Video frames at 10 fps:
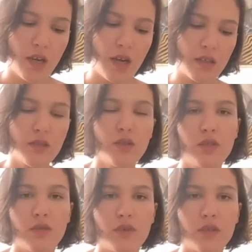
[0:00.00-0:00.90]
are so
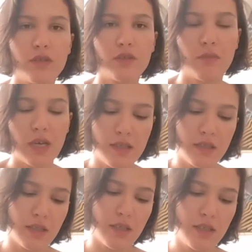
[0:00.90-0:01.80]
different,
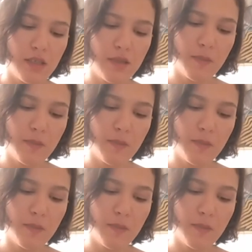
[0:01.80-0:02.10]
but it is